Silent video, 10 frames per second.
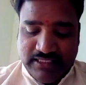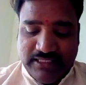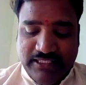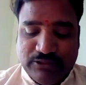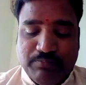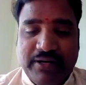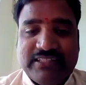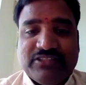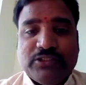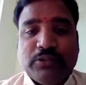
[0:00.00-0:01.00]
He is
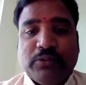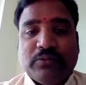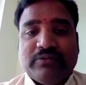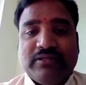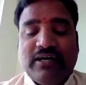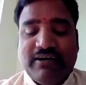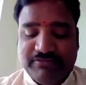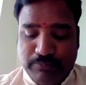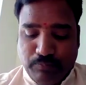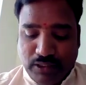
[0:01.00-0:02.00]
best known as
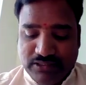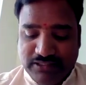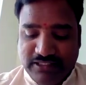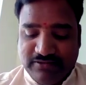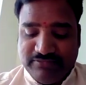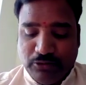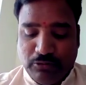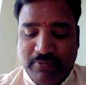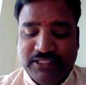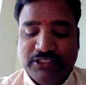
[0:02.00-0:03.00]
the pioneer of the
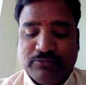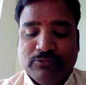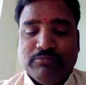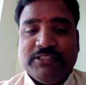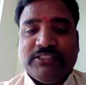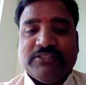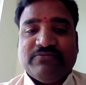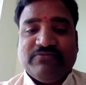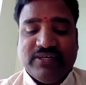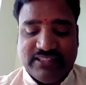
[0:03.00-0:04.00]
Romantic movement
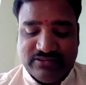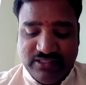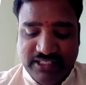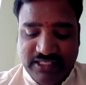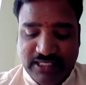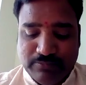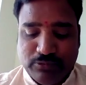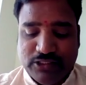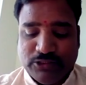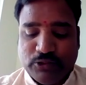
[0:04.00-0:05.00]
for his lyrical
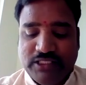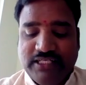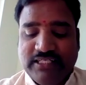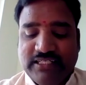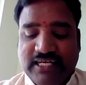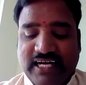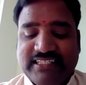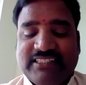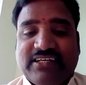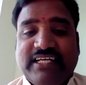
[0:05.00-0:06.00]
poetry
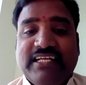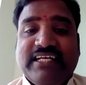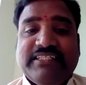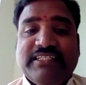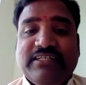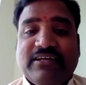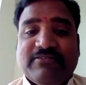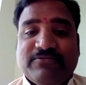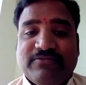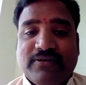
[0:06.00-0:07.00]
and rewriting of